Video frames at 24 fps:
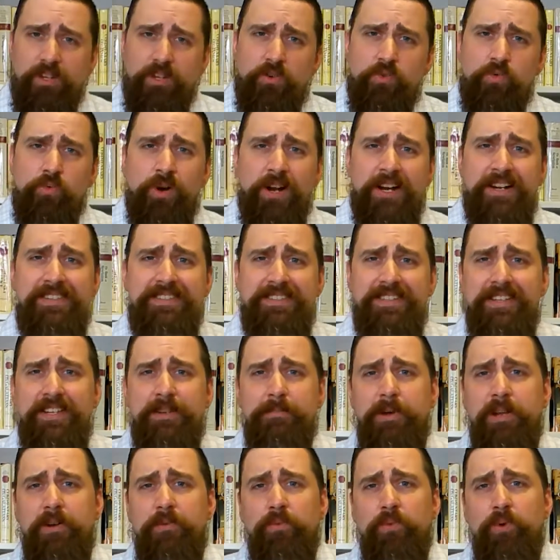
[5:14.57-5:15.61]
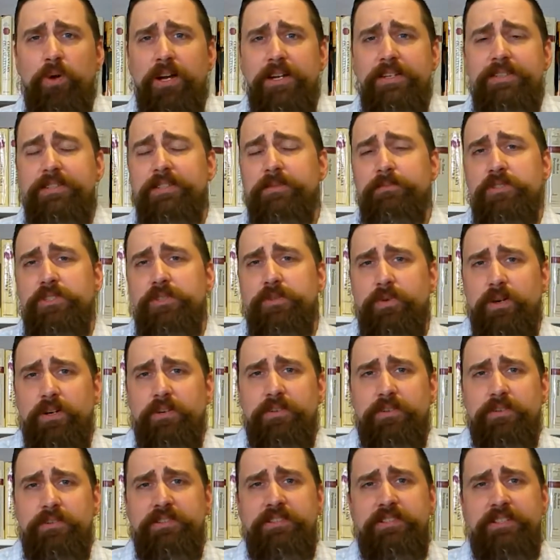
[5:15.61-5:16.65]
writes to them and wants them to
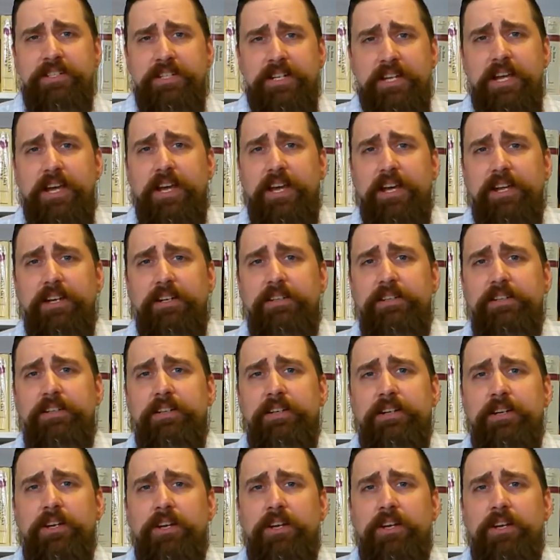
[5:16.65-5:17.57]
understand